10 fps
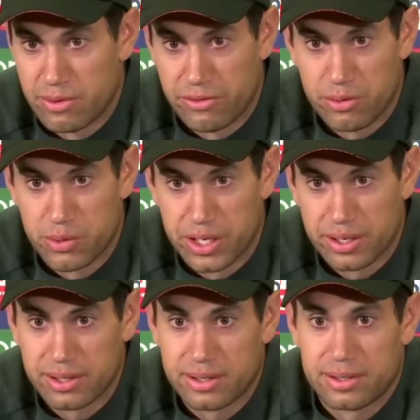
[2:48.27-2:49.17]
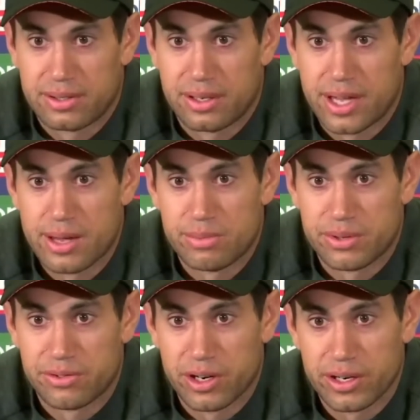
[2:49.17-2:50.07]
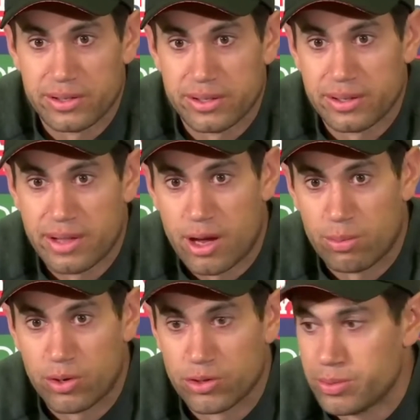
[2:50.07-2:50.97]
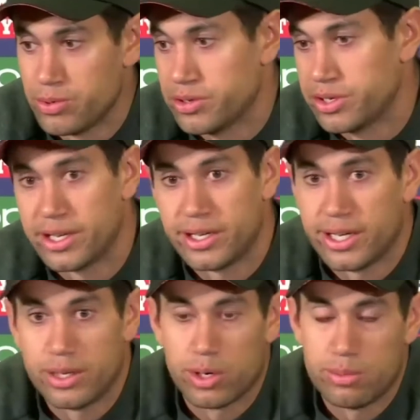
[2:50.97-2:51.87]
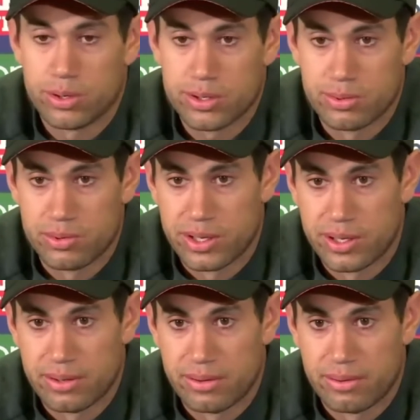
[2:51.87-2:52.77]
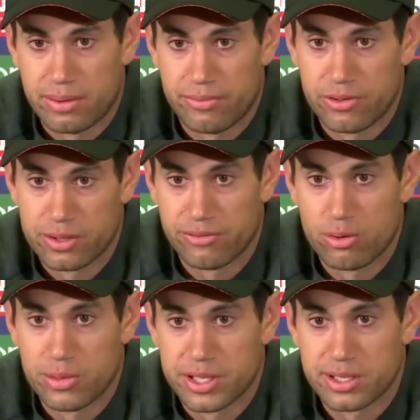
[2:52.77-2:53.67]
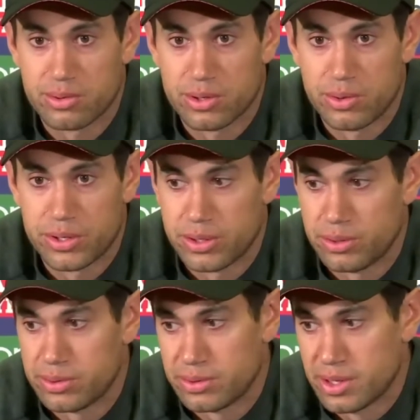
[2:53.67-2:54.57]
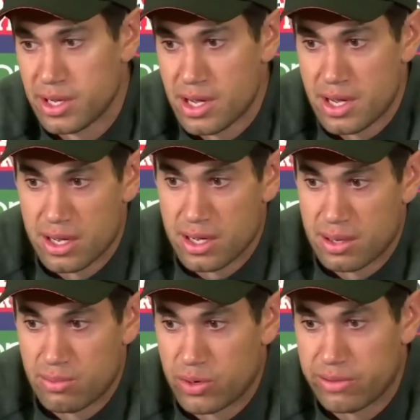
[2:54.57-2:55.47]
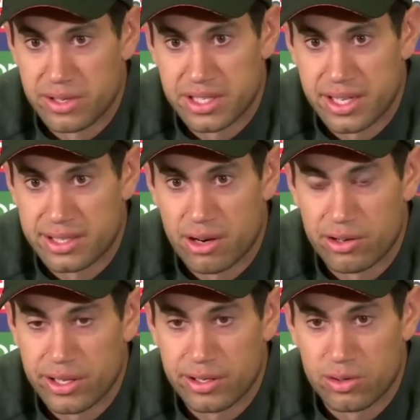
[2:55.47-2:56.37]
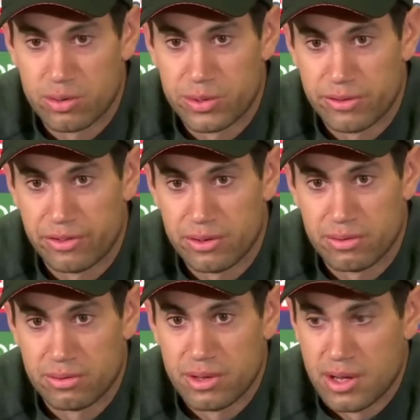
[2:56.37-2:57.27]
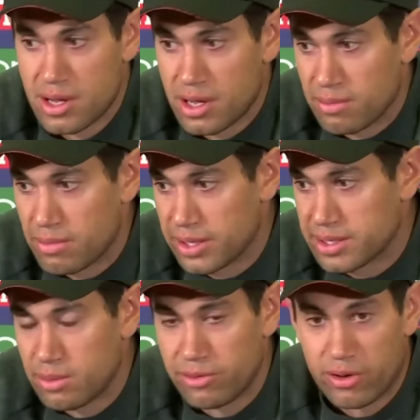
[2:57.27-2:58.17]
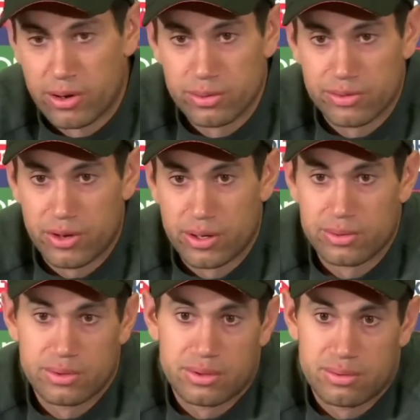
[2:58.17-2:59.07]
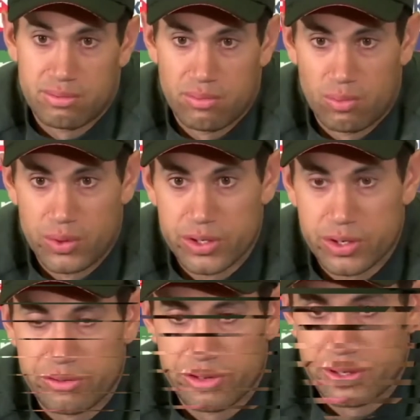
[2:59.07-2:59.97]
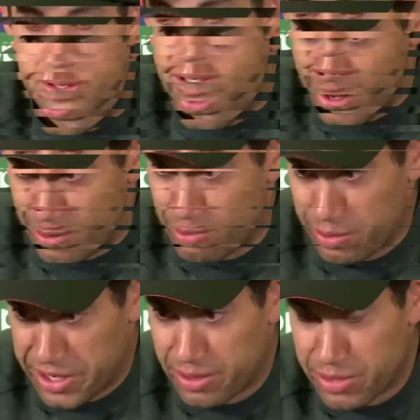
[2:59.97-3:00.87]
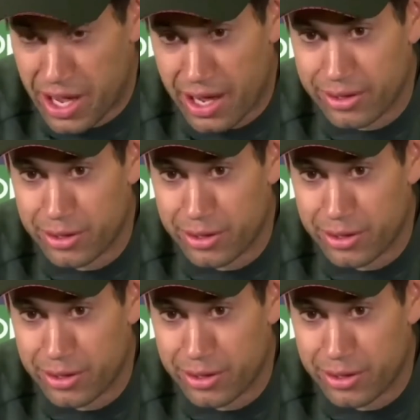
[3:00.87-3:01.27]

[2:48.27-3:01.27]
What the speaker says: if you're winning games of cricket and help contribute in any way possible, then first and foremost that's what you want to do, and whatever your stats are at the end of the tournament, if you make the semi-finals, finals, win the trophy. Probably hit a bit harder